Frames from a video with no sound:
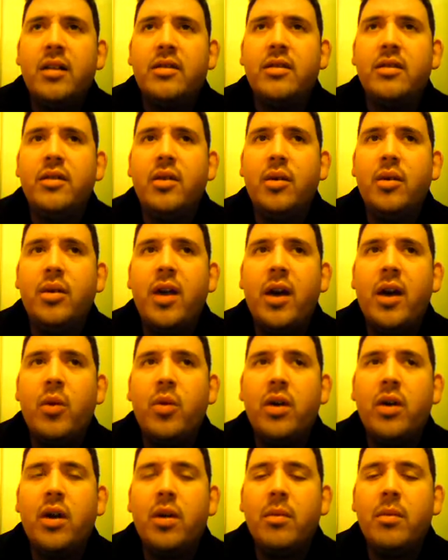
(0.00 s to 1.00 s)
to know that
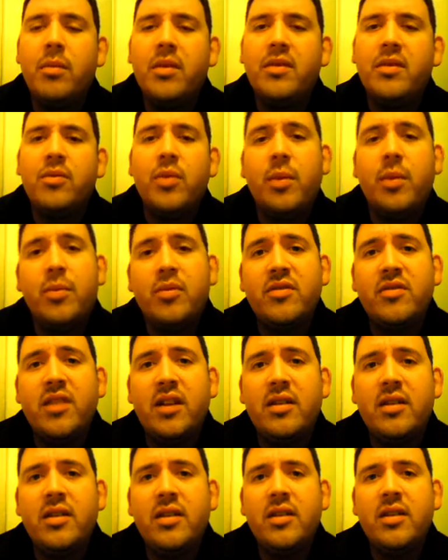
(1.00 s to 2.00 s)
we are
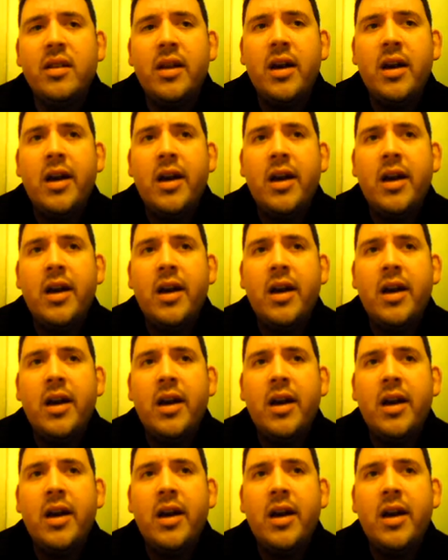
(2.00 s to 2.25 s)
misrepresented,